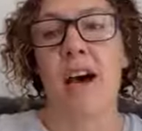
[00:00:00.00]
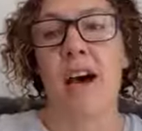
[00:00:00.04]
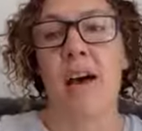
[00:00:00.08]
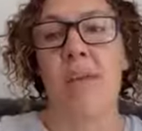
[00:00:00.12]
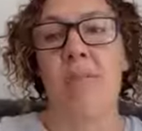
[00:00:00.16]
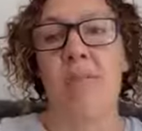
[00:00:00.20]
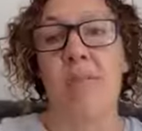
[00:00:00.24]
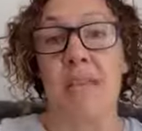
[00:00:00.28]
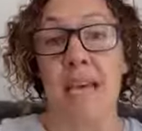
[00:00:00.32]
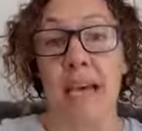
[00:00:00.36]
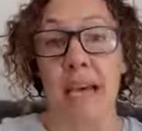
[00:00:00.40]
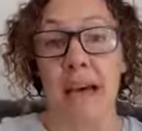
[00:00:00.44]

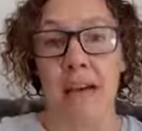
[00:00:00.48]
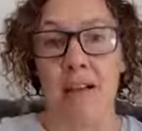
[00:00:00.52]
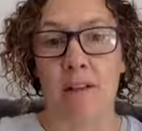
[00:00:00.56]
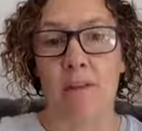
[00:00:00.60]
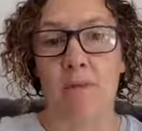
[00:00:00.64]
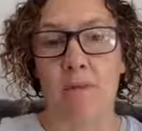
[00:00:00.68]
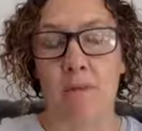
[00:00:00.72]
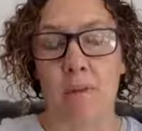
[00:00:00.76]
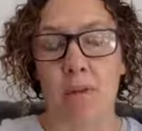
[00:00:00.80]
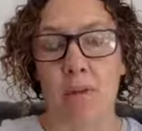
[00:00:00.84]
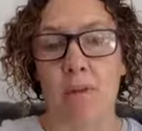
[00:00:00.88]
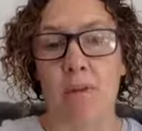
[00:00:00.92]
To
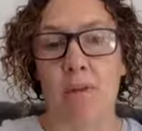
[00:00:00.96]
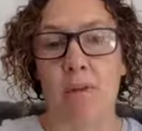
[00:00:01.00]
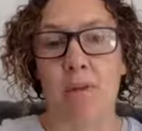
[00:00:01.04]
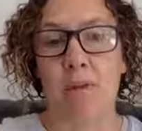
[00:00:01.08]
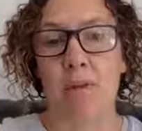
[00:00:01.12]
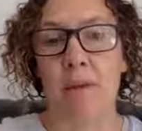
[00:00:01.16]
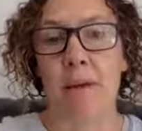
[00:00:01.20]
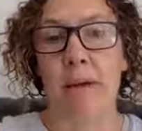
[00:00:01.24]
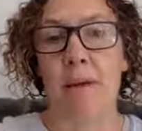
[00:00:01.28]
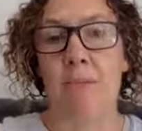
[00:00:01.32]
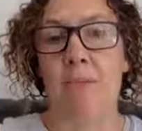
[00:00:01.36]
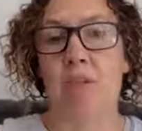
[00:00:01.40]
help you
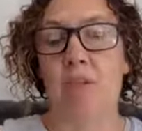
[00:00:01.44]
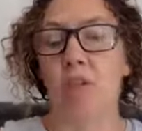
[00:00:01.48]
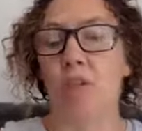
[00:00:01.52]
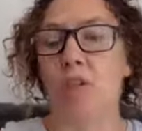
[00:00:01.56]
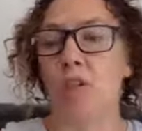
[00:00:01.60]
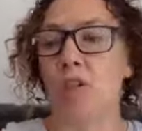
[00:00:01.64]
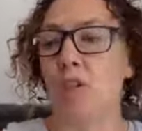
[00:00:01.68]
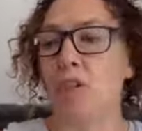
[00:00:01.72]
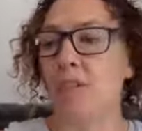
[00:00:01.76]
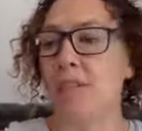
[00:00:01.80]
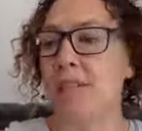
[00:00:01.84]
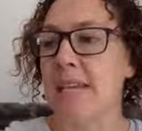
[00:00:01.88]
to be able to
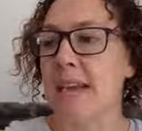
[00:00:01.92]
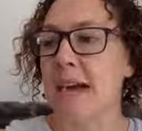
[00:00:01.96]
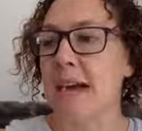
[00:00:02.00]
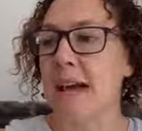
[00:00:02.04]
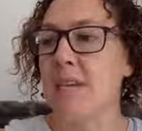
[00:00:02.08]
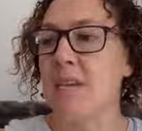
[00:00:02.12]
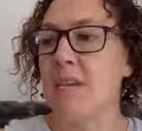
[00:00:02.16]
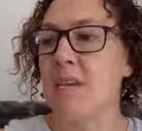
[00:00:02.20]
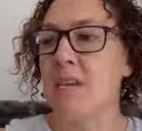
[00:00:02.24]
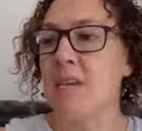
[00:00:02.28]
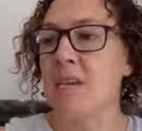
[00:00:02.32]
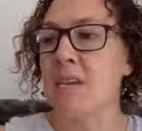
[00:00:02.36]
shut
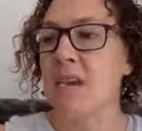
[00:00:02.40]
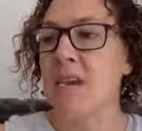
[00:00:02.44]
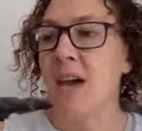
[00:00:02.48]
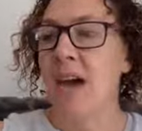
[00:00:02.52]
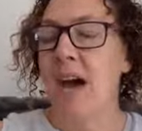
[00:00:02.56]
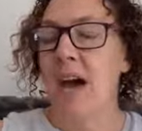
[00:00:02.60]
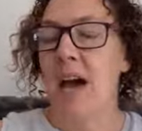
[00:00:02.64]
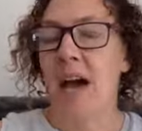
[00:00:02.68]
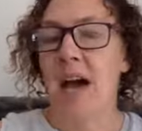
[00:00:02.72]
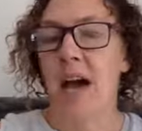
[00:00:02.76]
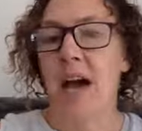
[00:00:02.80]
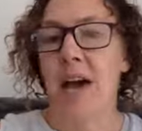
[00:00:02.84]
down.
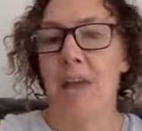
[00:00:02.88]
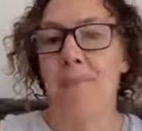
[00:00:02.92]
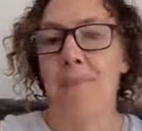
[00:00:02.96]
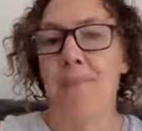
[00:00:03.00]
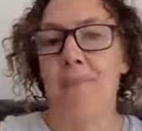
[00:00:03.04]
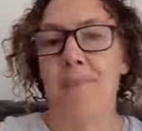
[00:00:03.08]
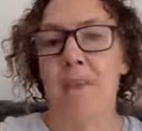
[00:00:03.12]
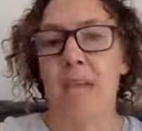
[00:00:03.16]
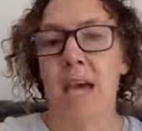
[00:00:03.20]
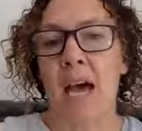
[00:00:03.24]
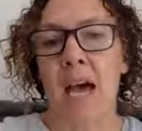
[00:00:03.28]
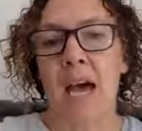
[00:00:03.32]

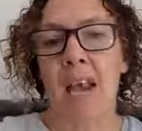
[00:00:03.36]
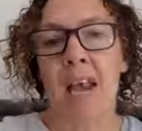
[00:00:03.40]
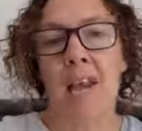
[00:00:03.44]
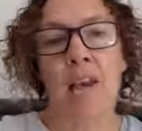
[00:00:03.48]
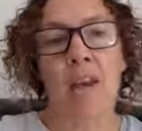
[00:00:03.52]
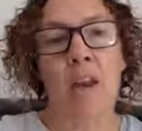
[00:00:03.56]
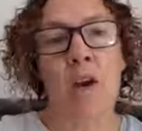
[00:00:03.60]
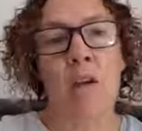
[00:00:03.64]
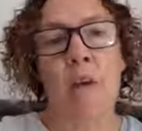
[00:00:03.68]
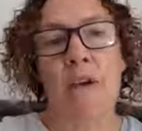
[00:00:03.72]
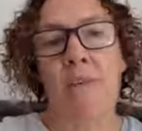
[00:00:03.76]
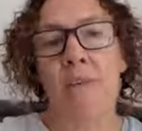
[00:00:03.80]
And I
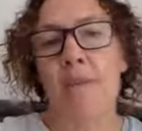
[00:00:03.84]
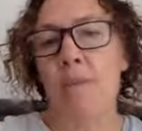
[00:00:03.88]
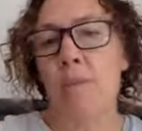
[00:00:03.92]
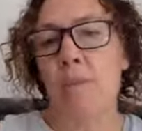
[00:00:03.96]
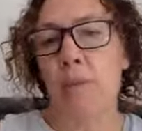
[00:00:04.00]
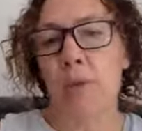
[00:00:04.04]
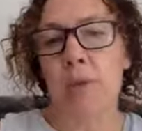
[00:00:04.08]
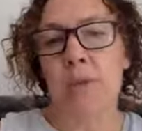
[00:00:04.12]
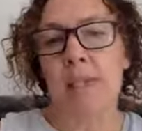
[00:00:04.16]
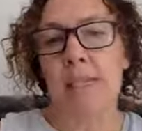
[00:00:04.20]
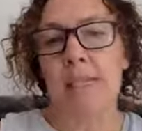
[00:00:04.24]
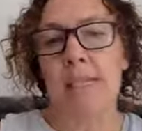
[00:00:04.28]
know
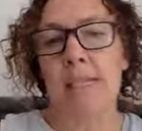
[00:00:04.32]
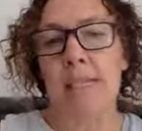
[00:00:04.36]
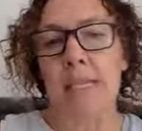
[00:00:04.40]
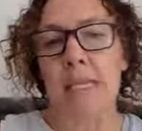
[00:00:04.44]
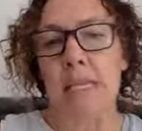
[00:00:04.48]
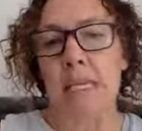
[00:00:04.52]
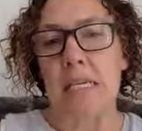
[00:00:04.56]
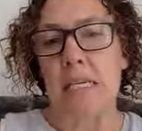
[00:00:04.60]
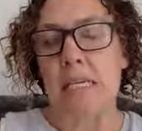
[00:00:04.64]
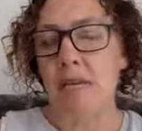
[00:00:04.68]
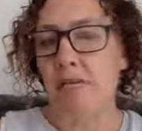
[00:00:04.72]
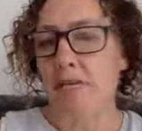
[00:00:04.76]
everybody's
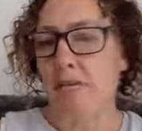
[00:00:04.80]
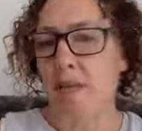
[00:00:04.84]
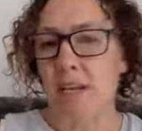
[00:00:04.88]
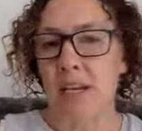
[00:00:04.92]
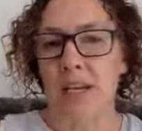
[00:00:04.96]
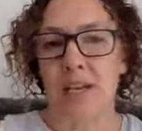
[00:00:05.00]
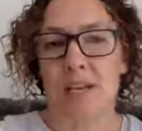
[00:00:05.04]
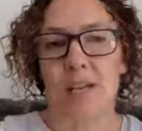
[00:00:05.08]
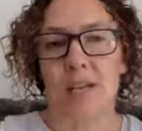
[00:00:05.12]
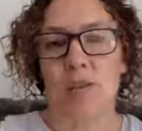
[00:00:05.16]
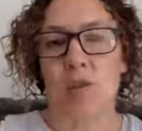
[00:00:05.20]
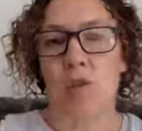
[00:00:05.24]
in different
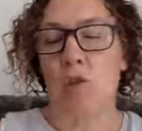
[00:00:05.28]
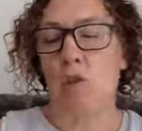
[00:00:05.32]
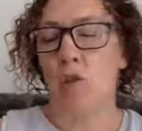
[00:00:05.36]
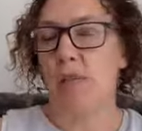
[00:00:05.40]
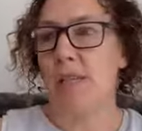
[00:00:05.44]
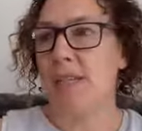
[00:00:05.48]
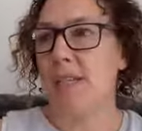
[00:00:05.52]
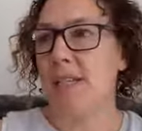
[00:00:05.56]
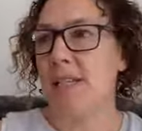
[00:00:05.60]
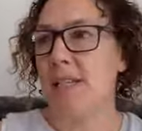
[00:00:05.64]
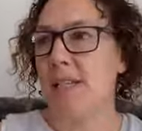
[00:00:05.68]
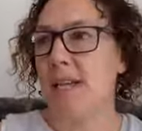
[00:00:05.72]

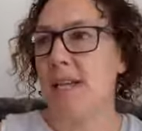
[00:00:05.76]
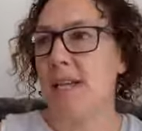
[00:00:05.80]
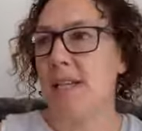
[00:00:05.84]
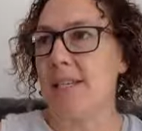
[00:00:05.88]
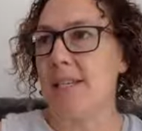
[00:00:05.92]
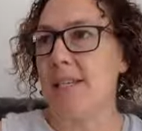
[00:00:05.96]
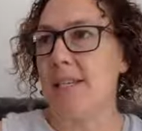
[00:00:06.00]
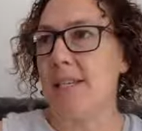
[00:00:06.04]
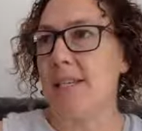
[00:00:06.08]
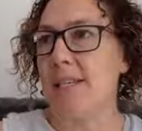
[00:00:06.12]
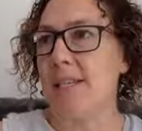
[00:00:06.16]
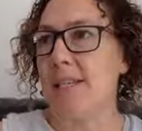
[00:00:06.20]
industries,
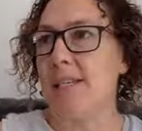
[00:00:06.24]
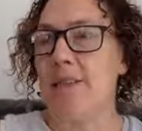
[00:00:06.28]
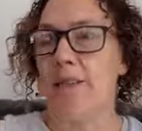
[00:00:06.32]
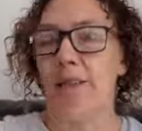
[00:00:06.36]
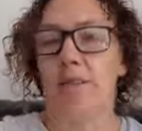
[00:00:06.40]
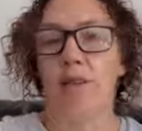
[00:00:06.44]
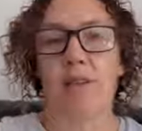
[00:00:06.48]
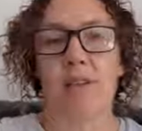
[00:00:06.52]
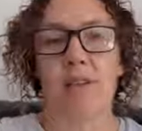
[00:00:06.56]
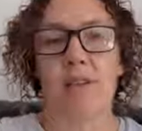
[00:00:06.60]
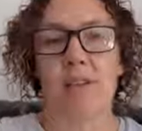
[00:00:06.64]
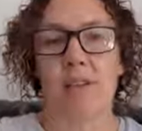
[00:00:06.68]
is in a
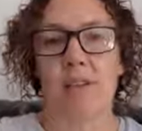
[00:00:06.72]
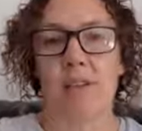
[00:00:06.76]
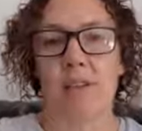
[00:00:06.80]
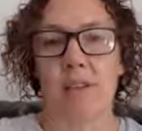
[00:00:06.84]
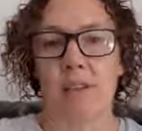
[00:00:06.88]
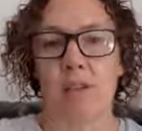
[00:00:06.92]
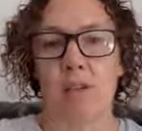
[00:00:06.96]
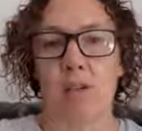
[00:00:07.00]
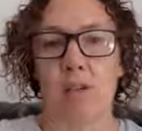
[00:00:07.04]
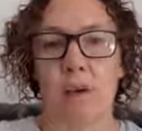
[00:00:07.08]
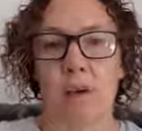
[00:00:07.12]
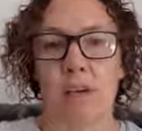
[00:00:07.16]
different
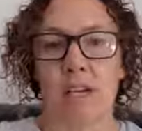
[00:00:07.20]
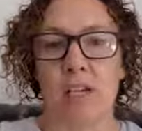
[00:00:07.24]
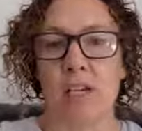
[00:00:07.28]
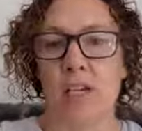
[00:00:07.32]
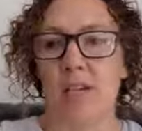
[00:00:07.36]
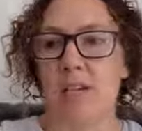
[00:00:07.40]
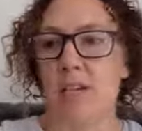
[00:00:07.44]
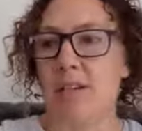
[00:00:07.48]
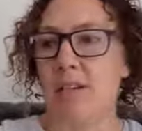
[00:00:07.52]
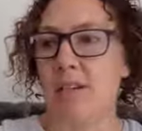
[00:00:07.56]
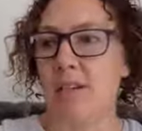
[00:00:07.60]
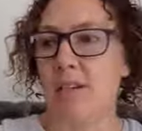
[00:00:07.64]

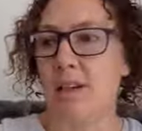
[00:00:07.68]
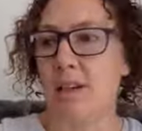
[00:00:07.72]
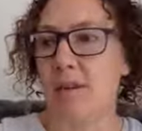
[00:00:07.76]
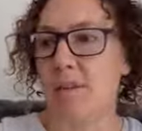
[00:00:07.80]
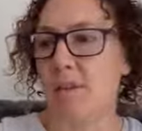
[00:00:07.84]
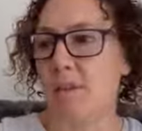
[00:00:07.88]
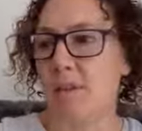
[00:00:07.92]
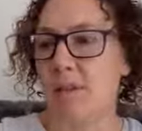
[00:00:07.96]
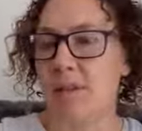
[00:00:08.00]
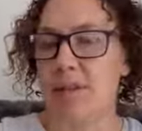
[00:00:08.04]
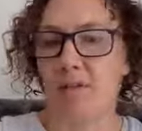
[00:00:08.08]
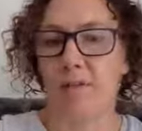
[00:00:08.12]
situation in
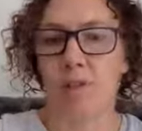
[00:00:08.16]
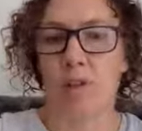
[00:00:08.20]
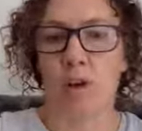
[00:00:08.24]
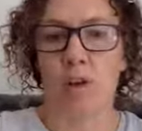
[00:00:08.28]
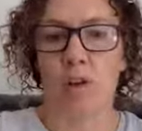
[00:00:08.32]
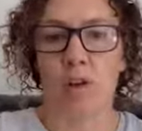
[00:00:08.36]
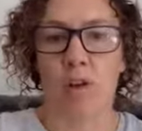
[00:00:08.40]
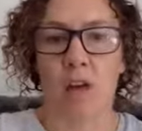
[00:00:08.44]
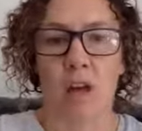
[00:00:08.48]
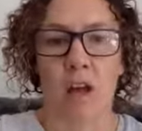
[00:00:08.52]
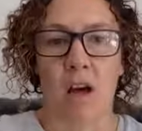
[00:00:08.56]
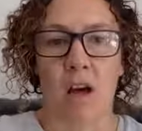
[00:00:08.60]
terms of
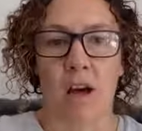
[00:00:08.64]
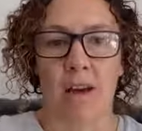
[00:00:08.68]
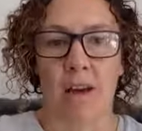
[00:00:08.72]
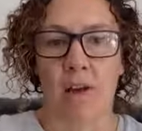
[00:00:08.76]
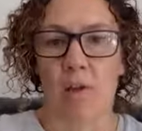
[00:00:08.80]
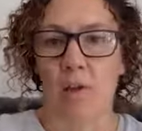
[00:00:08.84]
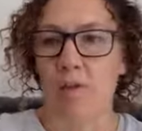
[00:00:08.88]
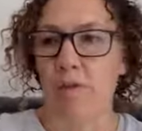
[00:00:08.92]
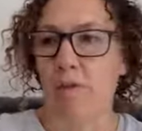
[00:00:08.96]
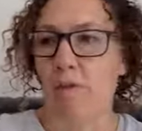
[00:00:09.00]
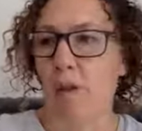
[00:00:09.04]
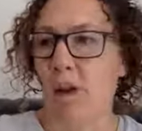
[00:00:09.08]
online,
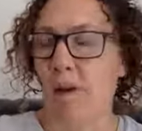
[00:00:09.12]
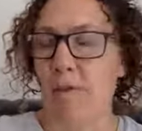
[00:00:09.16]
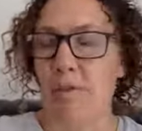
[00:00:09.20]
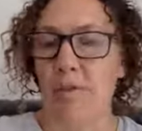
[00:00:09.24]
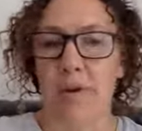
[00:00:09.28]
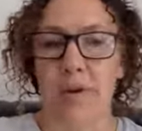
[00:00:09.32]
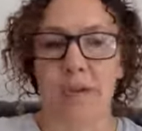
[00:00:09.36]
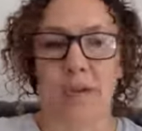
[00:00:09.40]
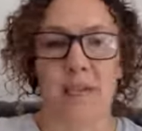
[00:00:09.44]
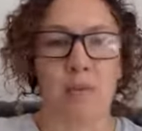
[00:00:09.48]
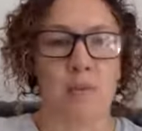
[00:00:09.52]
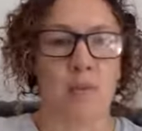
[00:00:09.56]
offline,
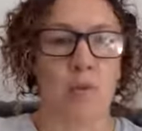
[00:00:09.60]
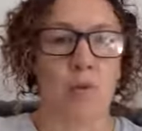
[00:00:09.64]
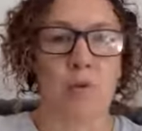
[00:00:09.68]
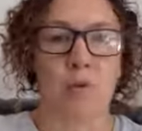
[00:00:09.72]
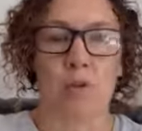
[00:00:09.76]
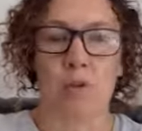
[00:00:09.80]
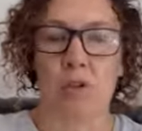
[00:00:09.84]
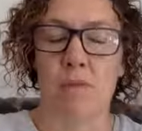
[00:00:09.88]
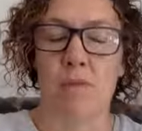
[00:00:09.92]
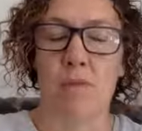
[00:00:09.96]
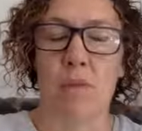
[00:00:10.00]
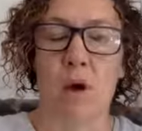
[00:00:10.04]
bricks and
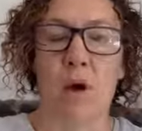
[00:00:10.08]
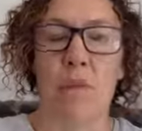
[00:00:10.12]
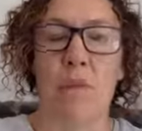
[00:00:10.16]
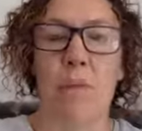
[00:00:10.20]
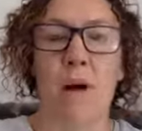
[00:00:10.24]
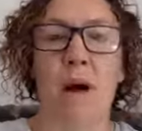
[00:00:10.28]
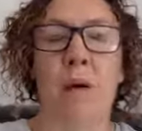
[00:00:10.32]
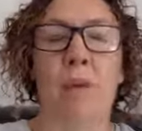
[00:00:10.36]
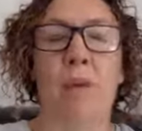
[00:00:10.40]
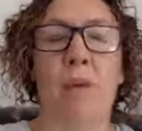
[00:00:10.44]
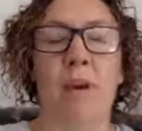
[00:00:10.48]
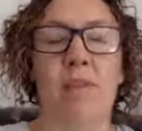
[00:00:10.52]
mortar,
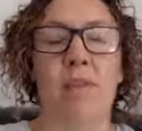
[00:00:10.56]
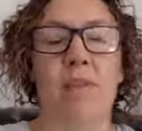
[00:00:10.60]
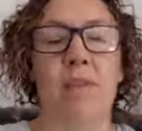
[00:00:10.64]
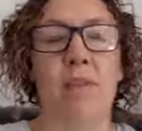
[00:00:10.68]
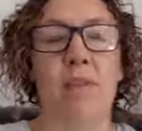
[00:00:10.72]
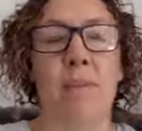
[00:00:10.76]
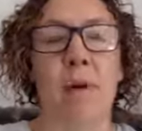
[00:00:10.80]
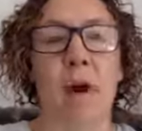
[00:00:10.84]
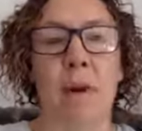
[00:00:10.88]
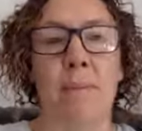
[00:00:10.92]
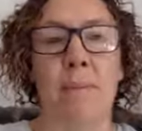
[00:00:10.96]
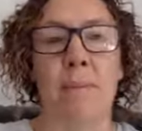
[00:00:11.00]
mobile, whatever
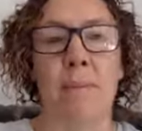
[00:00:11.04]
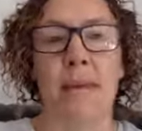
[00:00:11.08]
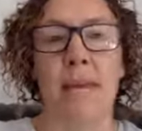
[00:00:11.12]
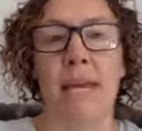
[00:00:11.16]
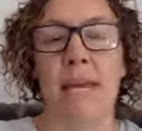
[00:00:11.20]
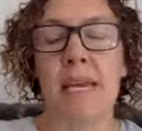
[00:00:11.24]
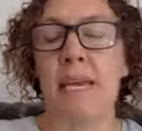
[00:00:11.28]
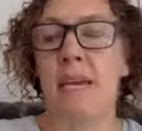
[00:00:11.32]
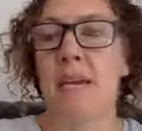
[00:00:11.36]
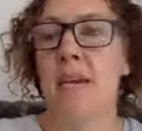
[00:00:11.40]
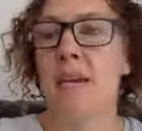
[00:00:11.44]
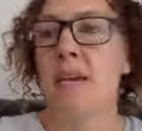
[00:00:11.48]
you might
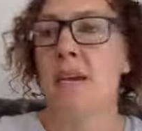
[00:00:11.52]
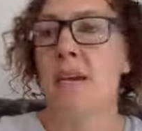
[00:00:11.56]
be.